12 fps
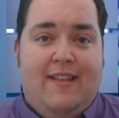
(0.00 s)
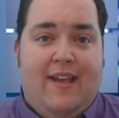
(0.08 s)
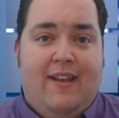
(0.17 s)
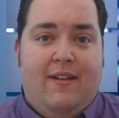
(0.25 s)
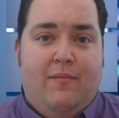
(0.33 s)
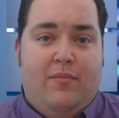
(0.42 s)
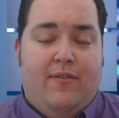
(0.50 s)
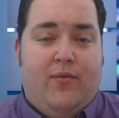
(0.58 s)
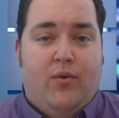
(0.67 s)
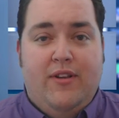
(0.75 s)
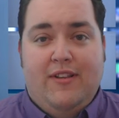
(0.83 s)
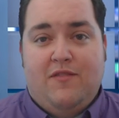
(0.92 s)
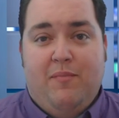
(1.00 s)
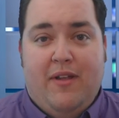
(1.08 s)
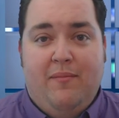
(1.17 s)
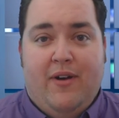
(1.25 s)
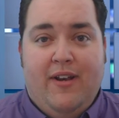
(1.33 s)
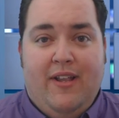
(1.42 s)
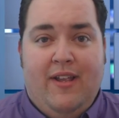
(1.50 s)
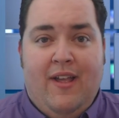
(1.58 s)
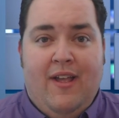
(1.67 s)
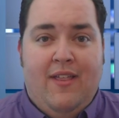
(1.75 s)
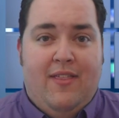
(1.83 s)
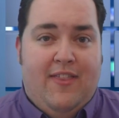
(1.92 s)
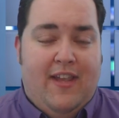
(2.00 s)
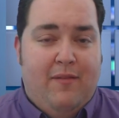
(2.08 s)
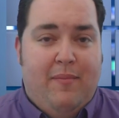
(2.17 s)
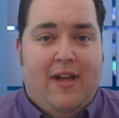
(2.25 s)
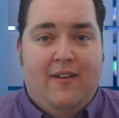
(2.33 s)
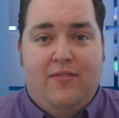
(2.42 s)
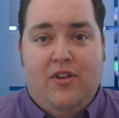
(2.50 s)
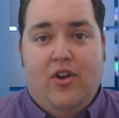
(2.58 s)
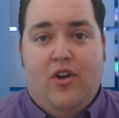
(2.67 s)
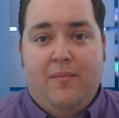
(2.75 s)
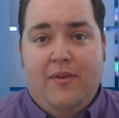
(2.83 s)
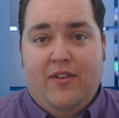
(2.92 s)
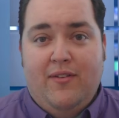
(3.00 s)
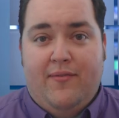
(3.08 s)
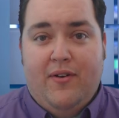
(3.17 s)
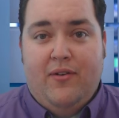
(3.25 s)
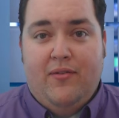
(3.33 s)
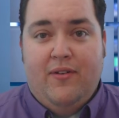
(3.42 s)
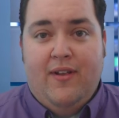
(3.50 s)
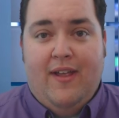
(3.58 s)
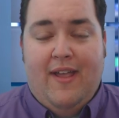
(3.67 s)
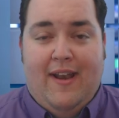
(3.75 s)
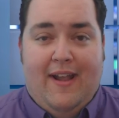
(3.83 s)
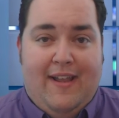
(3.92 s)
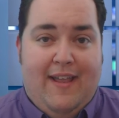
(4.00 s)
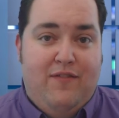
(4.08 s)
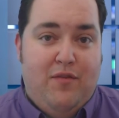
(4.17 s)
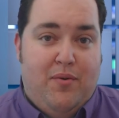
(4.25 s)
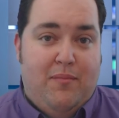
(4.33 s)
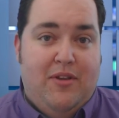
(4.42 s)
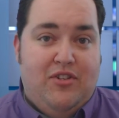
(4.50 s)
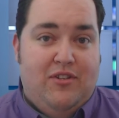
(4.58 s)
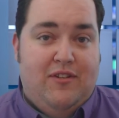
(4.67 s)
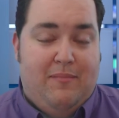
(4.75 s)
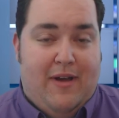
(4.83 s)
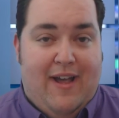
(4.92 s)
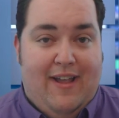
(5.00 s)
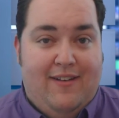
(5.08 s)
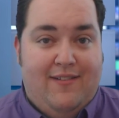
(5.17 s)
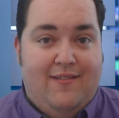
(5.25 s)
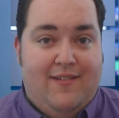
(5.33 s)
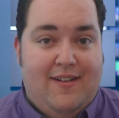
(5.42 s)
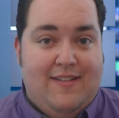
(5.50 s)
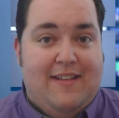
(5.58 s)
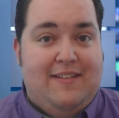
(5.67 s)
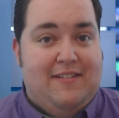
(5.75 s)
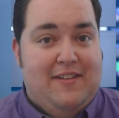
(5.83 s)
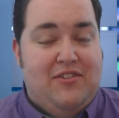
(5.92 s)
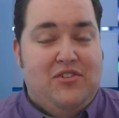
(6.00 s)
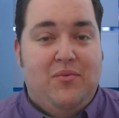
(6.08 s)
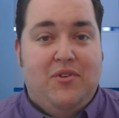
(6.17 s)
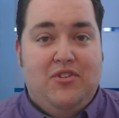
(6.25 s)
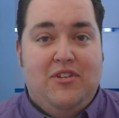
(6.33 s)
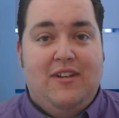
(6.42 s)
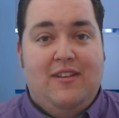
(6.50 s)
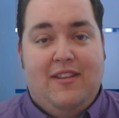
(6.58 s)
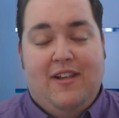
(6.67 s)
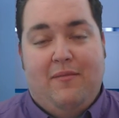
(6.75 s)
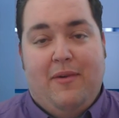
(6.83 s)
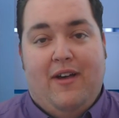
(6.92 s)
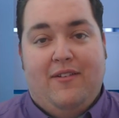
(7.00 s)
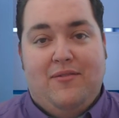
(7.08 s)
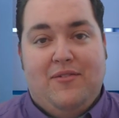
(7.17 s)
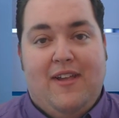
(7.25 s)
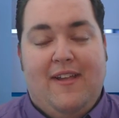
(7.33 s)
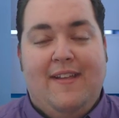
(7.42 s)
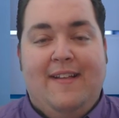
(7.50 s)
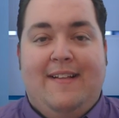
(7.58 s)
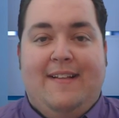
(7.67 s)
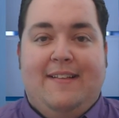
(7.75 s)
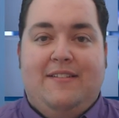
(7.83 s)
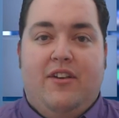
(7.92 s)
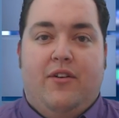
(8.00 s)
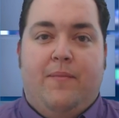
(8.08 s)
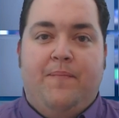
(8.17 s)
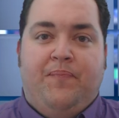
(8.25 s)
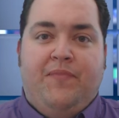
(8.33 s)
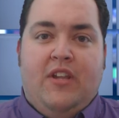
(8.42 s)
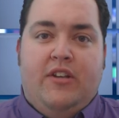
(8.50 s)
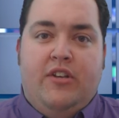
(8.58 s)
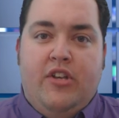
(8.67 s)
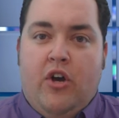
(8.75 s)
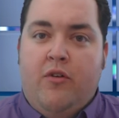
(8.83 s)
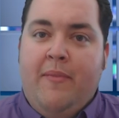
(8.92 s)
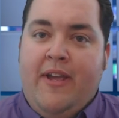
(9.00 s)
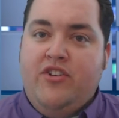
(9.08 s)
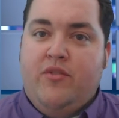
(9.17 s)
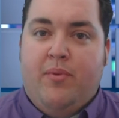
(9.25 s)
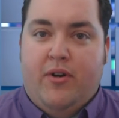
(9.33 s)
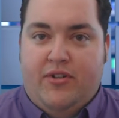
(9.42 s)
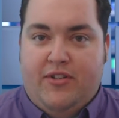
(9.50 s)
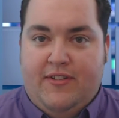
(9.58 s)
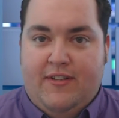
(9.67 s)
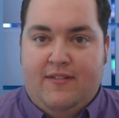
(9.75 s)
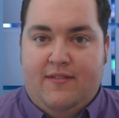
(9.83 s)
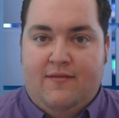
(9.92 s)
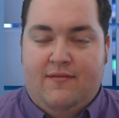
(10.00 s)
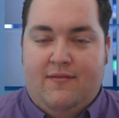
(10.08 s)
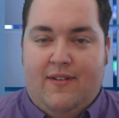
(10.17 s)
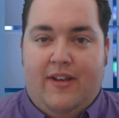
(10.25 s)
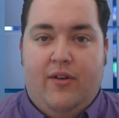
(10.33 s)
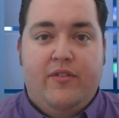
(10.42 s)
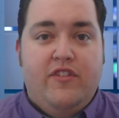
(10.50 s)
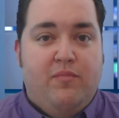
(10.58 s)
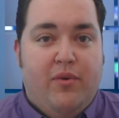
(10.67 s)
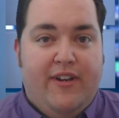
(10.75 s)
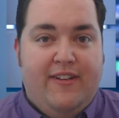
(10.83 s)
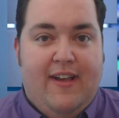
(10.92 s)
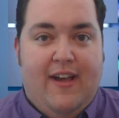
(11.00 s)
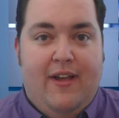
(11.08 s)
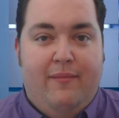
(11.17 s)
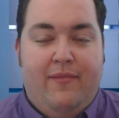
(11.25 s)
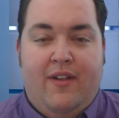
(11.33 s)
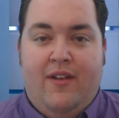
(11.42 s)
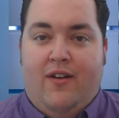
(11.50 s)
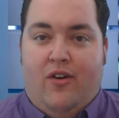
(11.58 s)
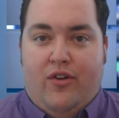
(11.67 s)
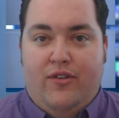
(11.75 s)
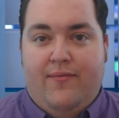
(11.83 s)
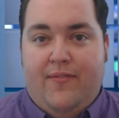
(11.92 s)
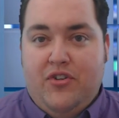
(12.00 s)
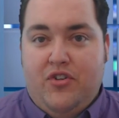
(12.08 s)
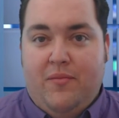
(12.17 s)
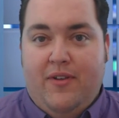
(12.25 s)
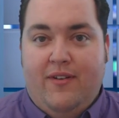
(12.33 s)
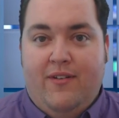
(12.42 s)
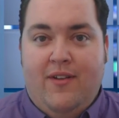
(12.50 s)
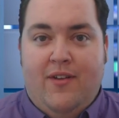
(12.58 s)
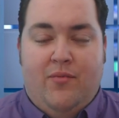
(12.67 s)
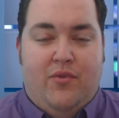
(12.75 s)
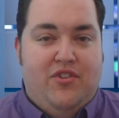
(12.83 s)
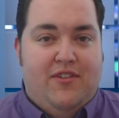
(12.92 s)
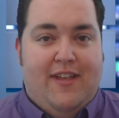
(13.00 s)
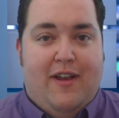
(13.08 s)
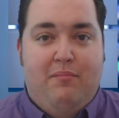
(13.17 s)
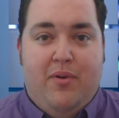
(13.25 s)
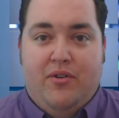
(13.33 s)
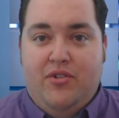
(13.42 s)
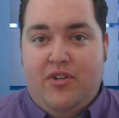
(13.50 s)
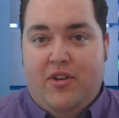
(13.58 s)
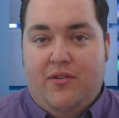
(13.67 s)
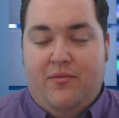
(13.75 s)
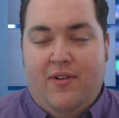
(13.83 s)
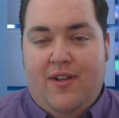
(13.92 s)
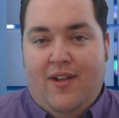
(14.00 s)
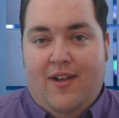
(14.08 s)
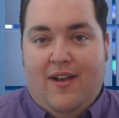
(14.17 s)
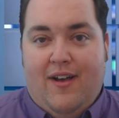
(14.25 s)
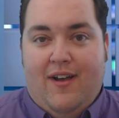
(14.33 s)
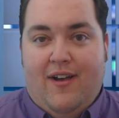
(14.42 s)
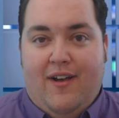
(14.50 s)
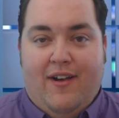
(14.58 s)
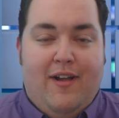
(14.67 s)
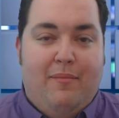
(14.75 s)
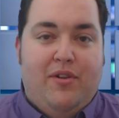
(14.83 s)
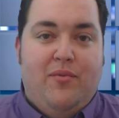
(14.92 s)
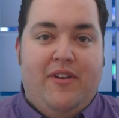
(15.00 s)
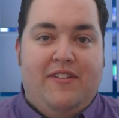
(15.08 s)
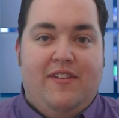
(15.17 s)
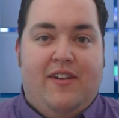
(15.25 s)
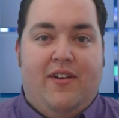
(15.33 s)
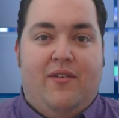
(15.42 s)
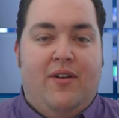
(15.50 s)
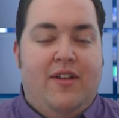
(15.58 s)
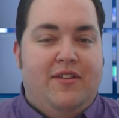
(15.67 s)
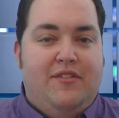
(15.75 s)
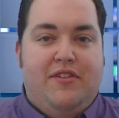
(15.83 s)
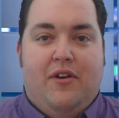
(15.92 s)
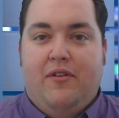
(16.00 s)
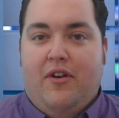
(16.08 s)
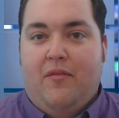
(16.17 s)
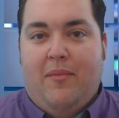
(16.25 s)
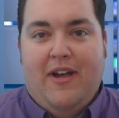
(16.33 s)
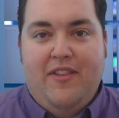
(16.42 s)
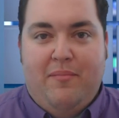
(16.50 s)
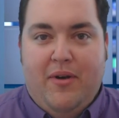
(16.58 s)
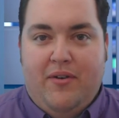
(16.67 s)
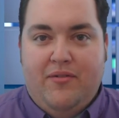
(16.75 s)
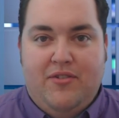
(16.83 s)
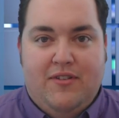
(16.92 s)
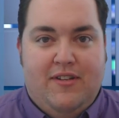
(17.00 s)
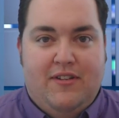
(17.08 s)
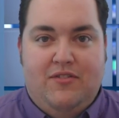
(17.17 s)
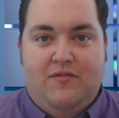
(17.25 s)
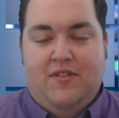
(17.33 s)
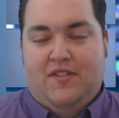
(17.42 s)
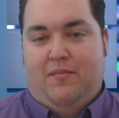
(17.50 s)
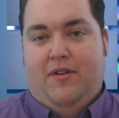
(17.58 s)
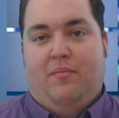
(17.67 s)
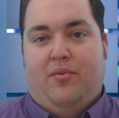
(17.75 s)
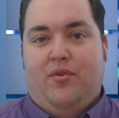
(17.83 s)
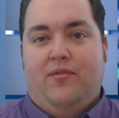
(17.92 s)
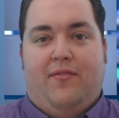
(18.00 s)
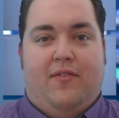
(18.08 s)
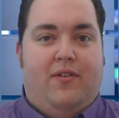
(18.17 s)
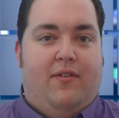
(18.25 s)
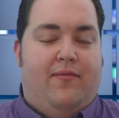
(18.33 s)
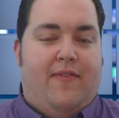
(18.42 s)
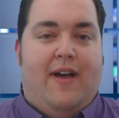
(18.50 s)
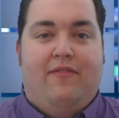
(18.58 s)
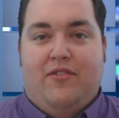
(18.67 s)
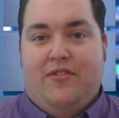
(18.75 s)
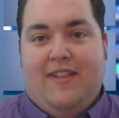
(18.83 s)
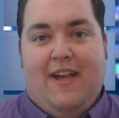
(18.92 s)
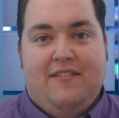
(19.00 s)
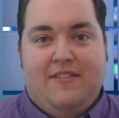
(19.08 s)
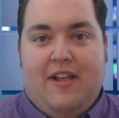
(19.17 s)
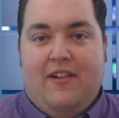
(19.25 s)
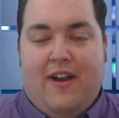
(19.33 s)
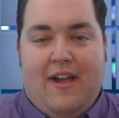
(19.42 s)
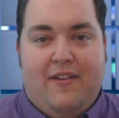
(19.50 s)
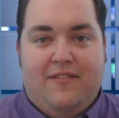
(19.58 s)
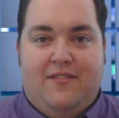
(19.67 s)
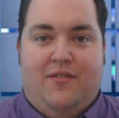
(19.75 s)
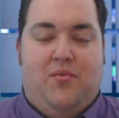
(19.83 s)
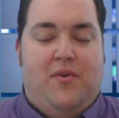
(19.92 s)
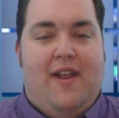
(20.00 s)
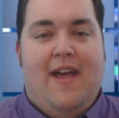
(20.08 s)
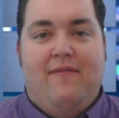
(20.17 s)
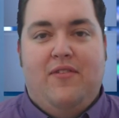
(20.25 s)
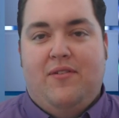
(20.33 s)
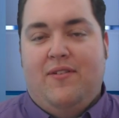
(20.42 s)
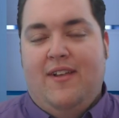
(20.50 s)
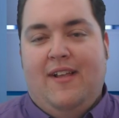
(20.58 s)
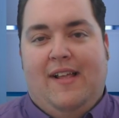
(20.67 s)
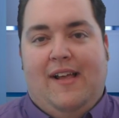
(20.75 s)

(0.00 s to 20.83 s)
that before you spend money, think about if you called me on the phone and I gave you permission to buy it, because that's essentially what you need to think about, okay? So no major purchases. I know it's springtime. All you fishermen, we just had a boat show a couple of weeks ago. Don't go buy the boat just because you just been approved for a $500,000 house or what have you.